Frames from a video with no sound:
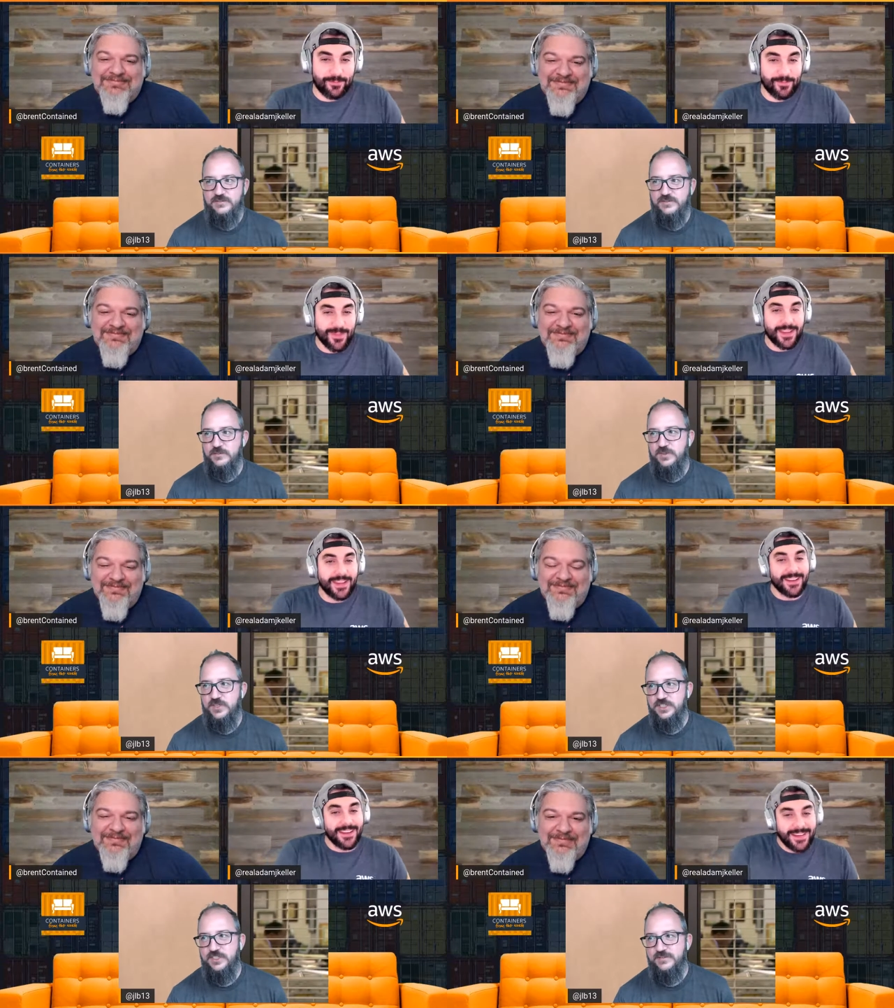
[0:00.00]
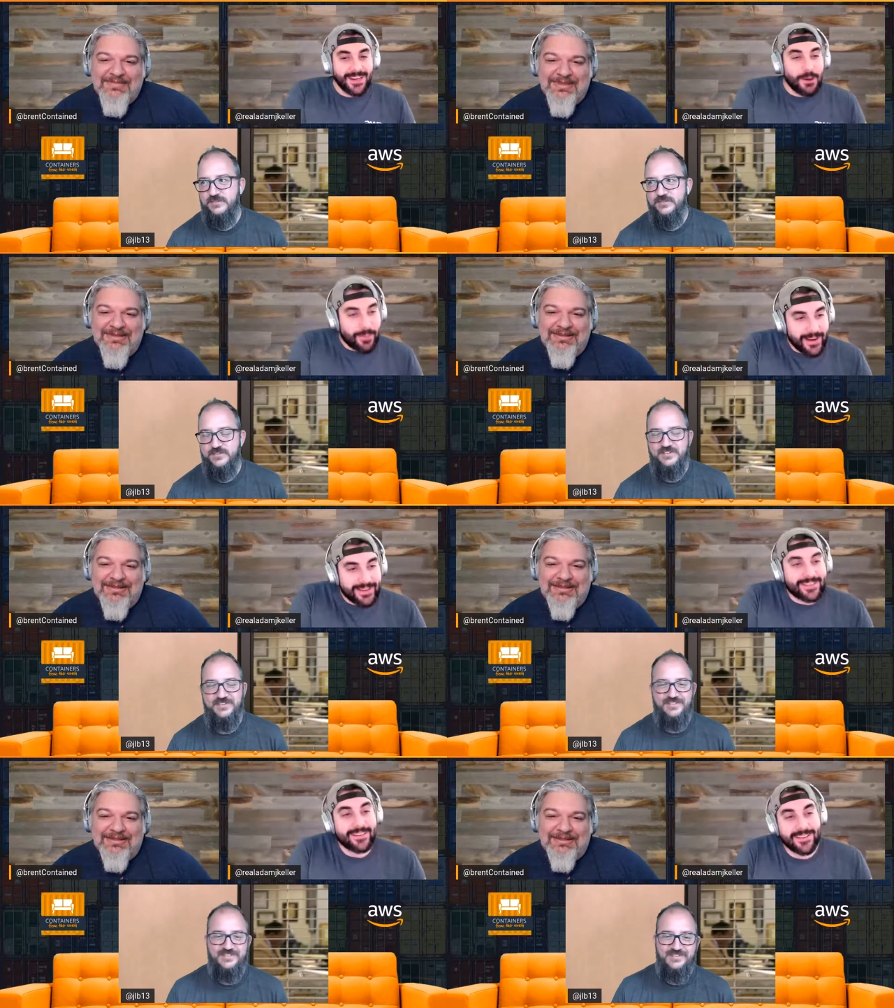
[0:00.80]
Speaker 1: You're pretty chill. But
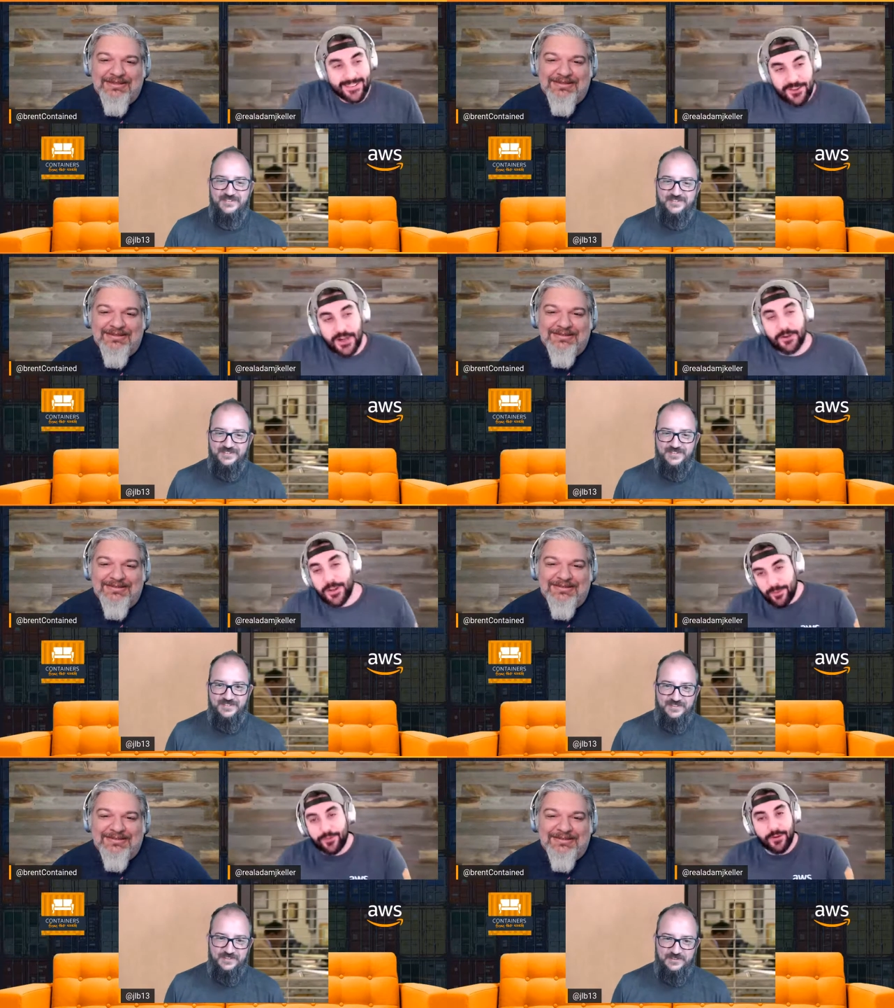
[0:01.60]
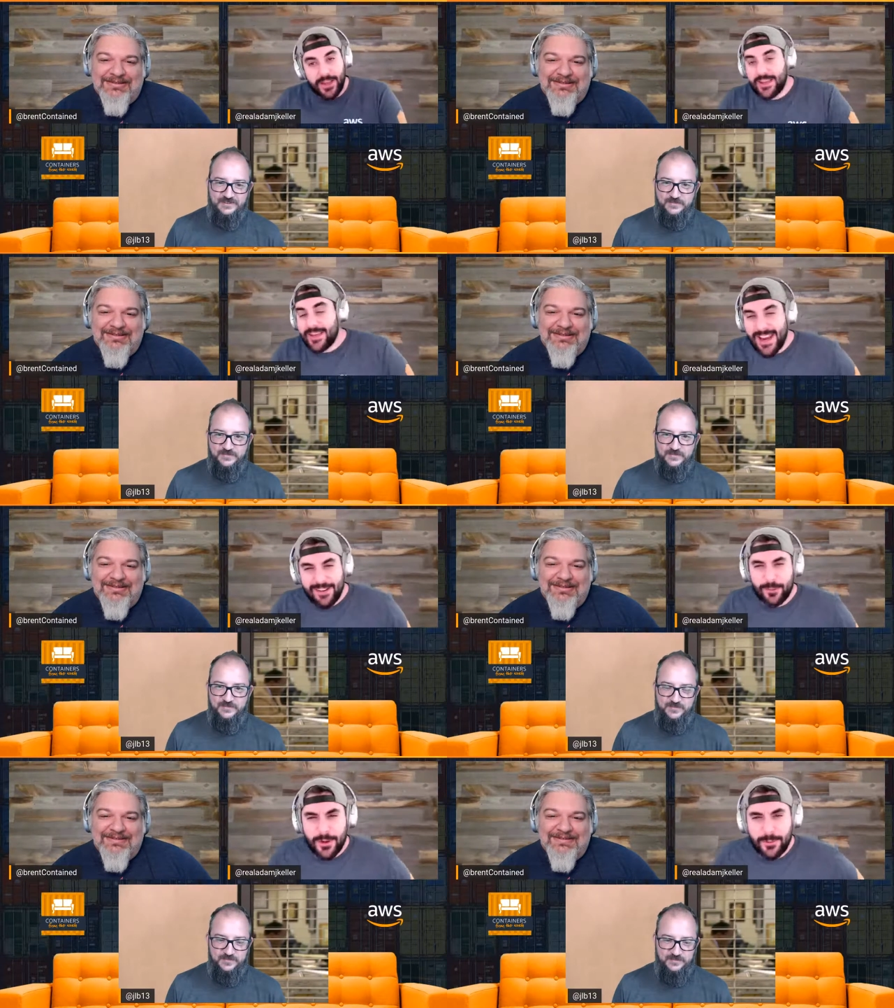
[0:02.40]
generally before, yeah, you gotta have some good
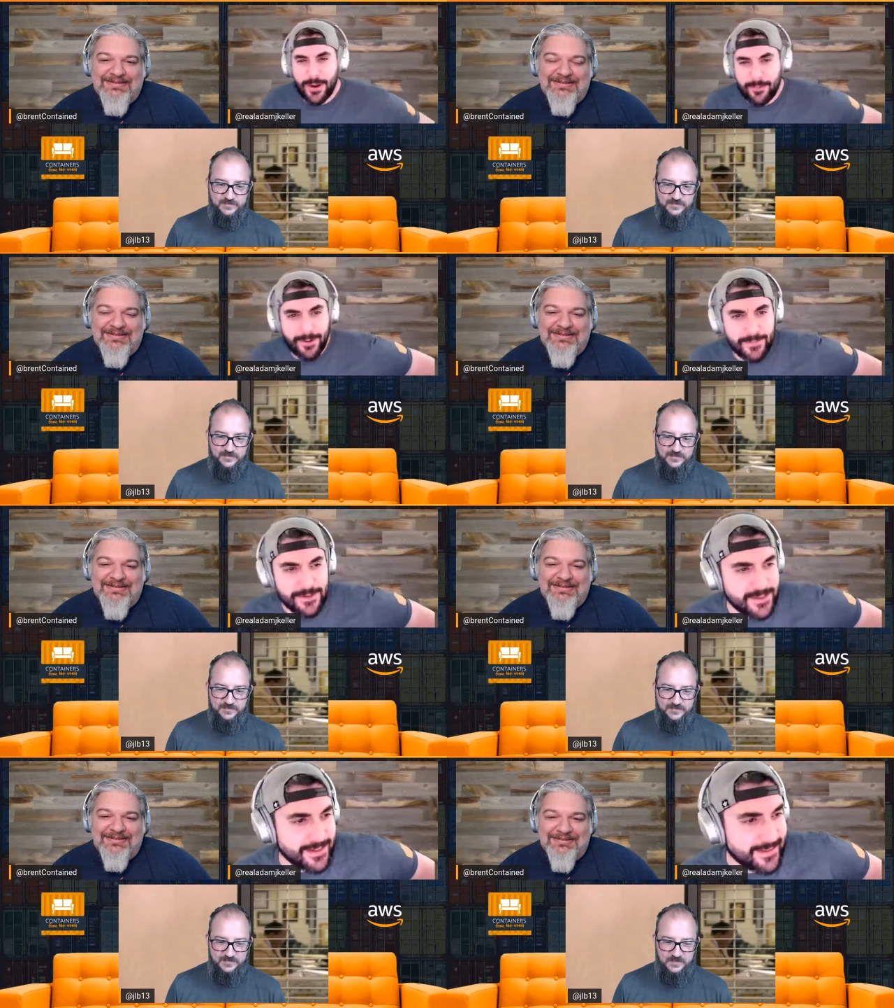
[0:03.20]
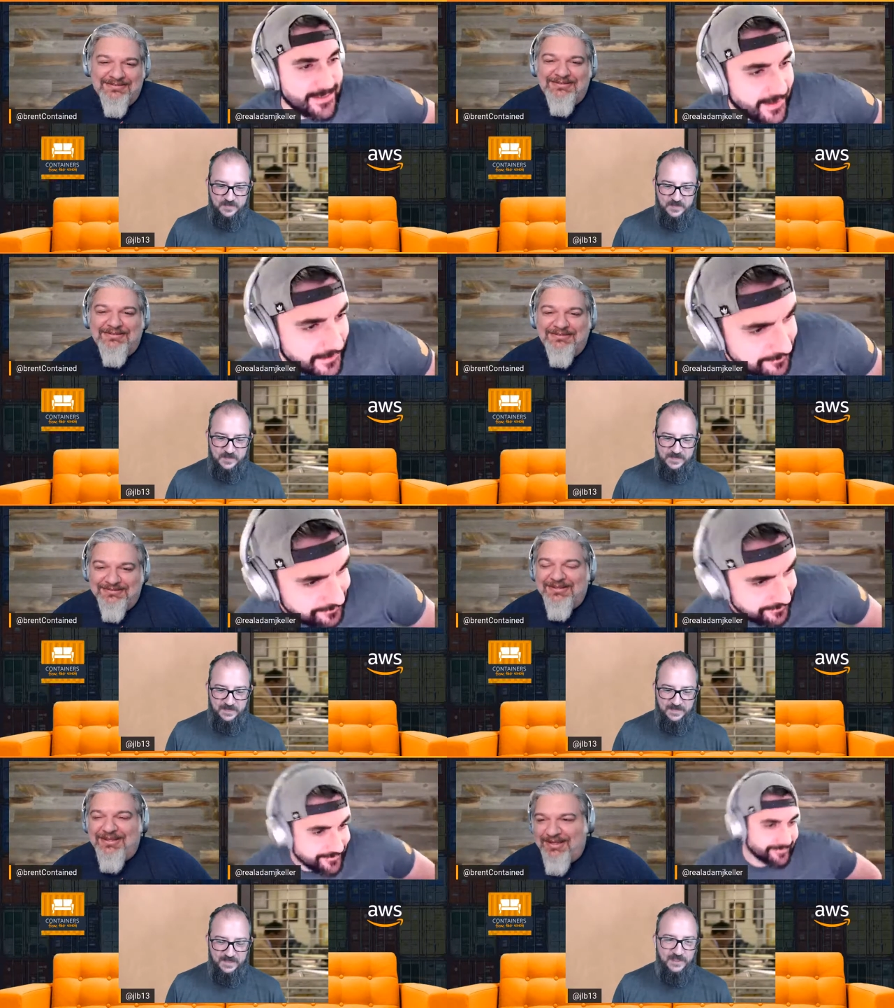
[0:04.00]
pump up music,
Speaker 2: you know.
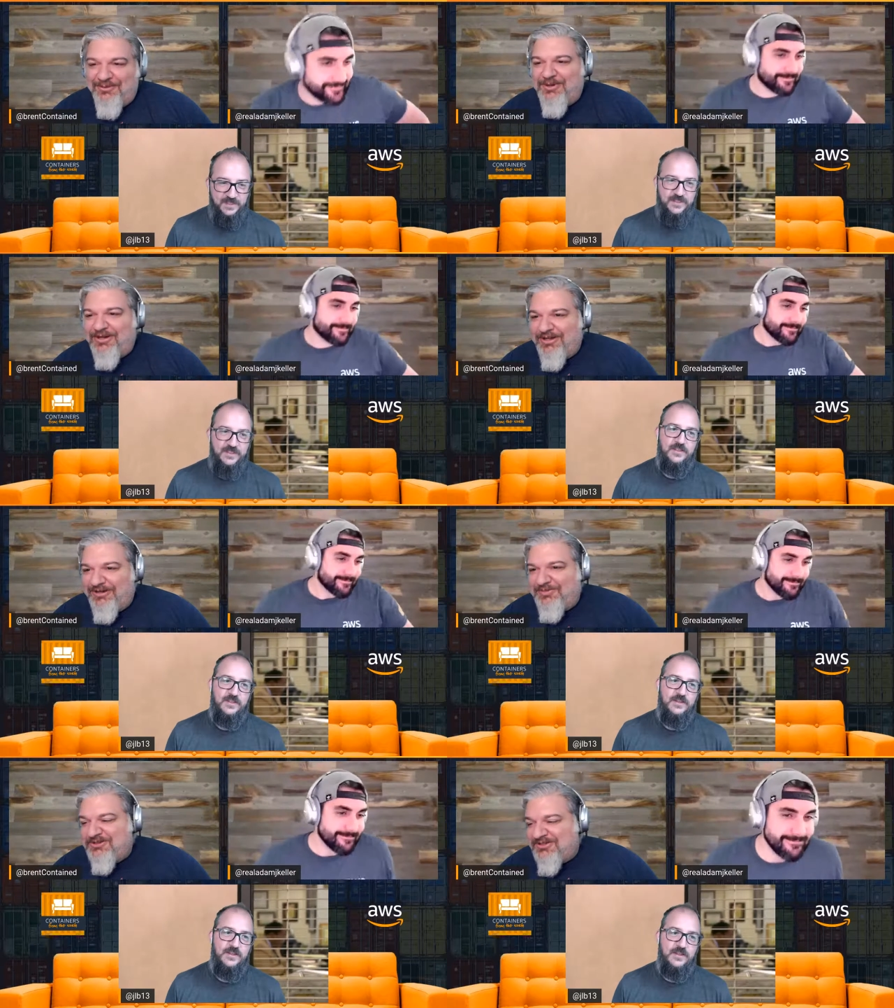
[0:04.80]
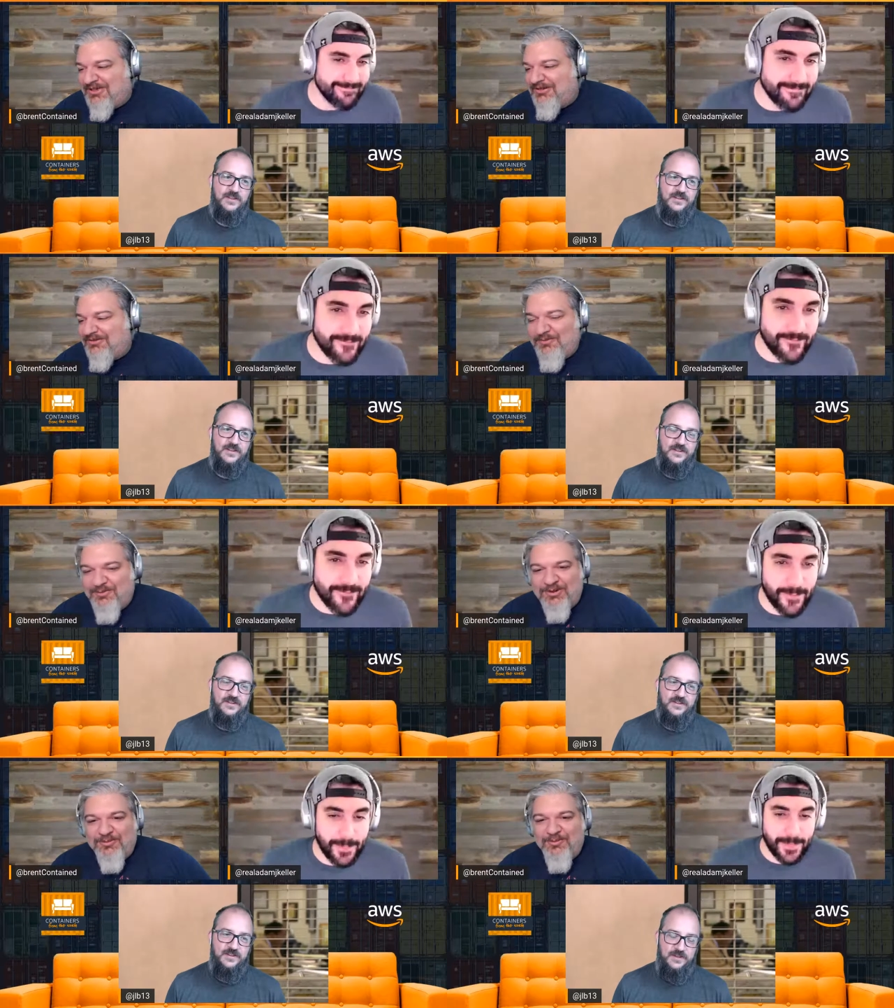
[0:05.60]
100%.
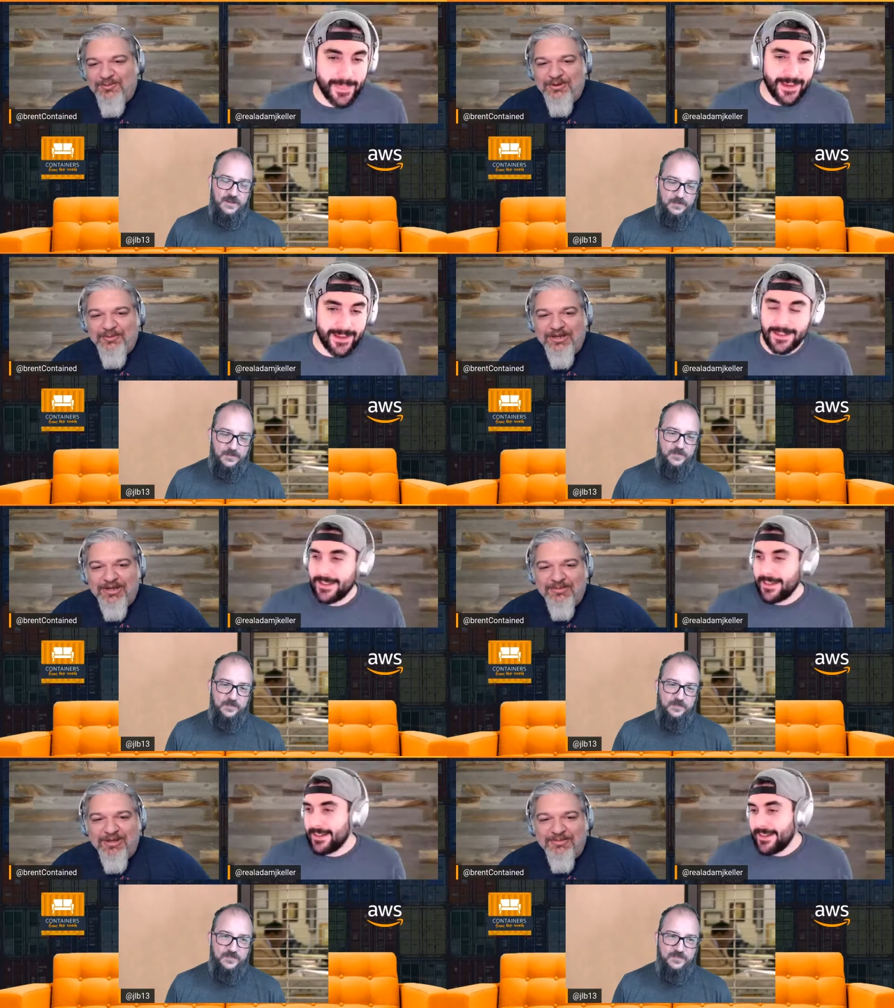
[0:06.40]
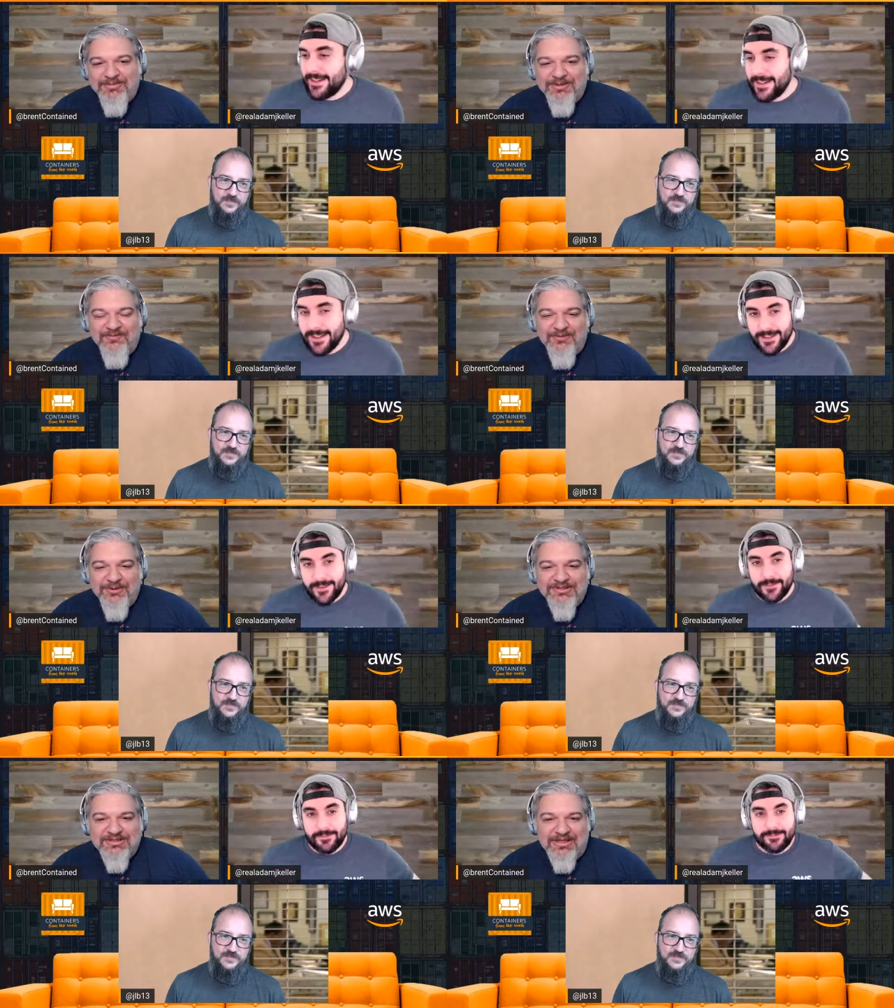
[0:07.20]
Well, what are we getting pumped up
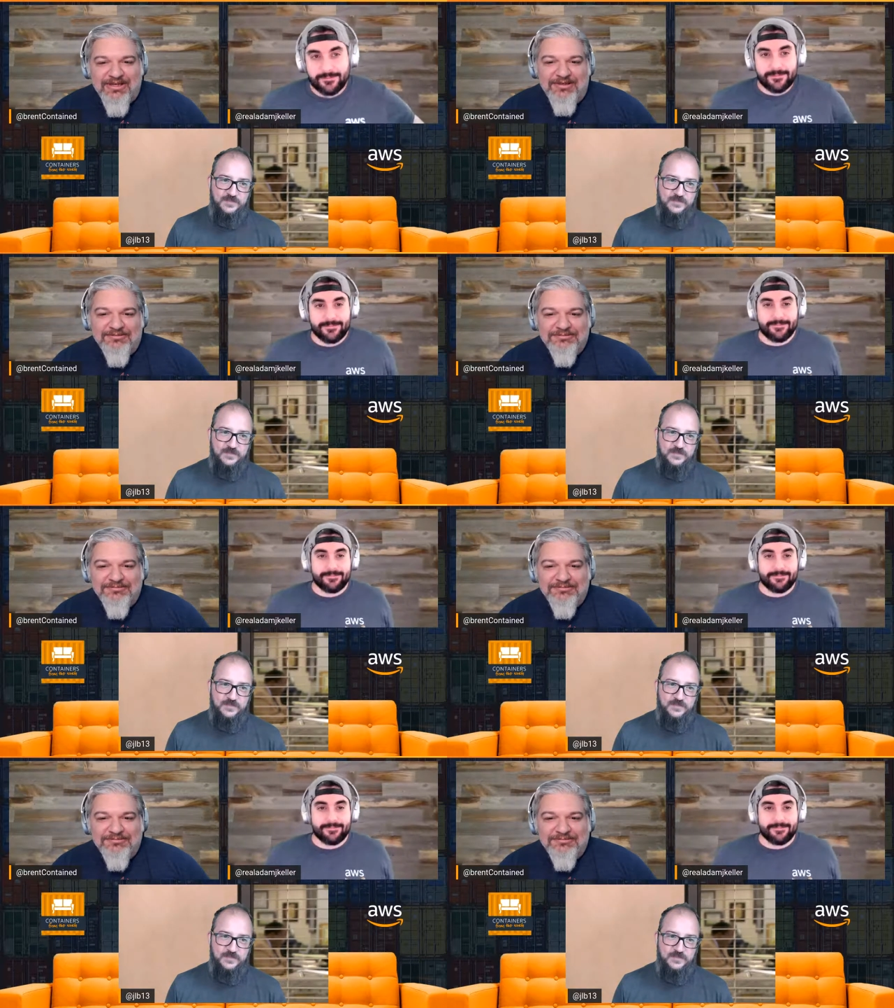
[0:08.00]
for today?